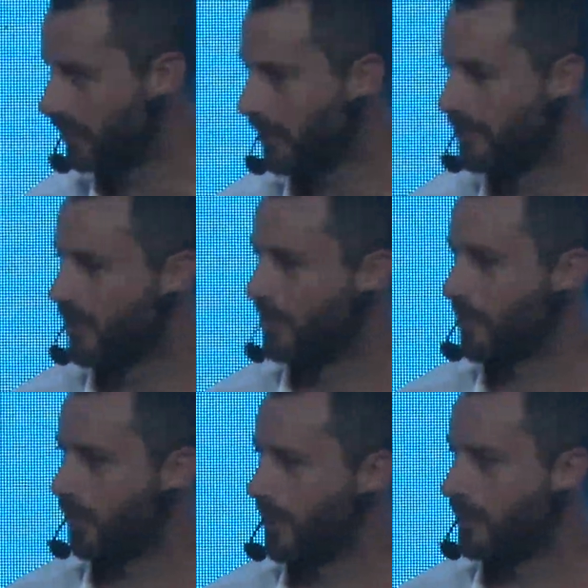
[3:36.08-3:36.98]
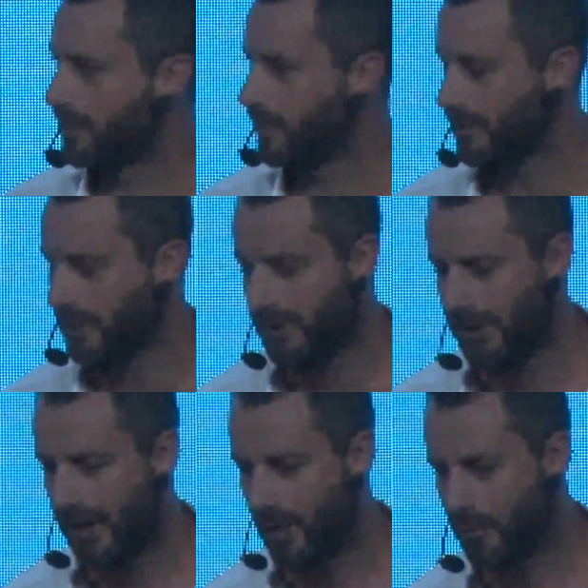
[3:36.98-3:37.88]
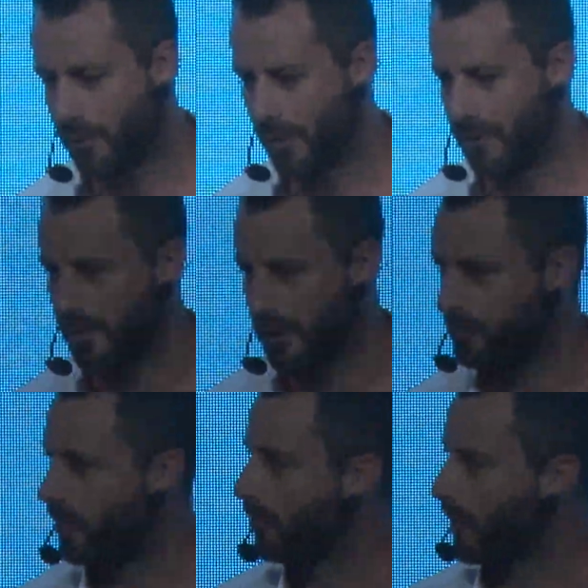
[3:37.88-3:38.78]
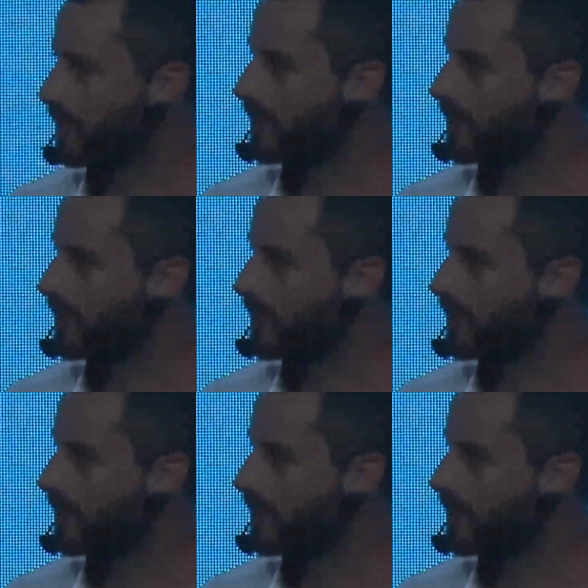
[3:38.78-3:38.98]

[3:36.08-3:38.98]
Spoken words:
These types of things. And I would think that that's probably the